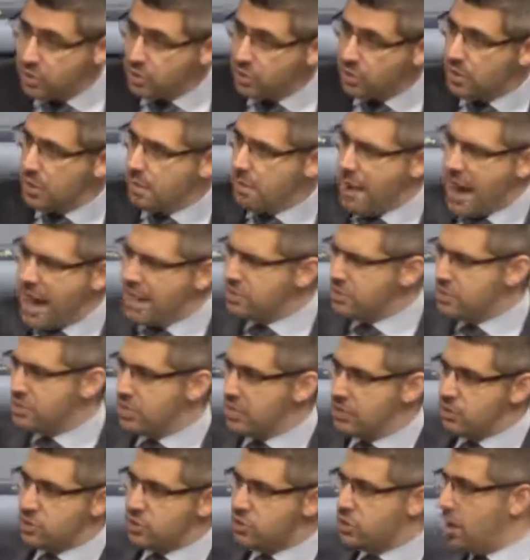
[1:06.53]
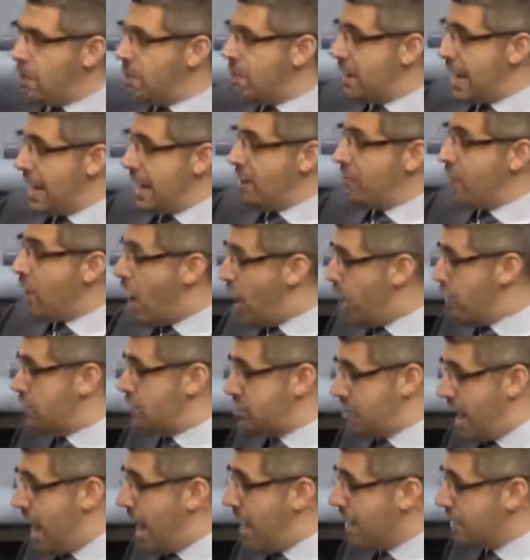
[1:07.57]
You could imagine he was some kind of harsh
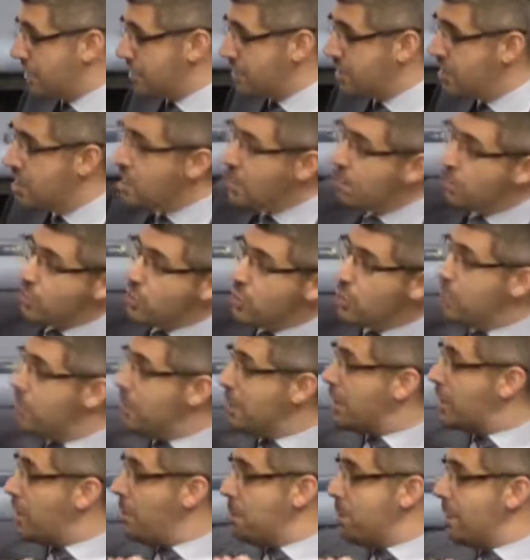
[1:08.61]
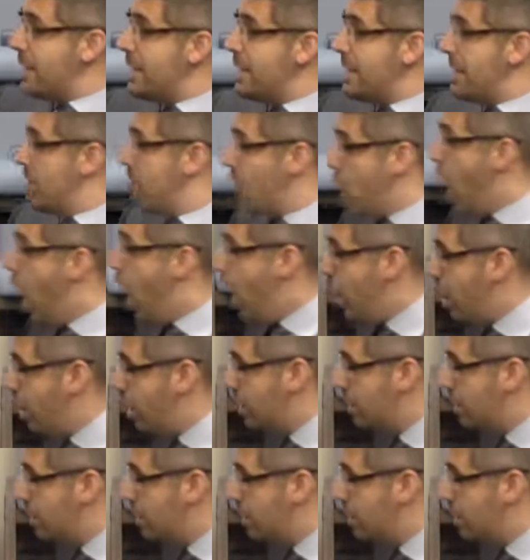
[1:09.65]
character, but you would be completely wrong.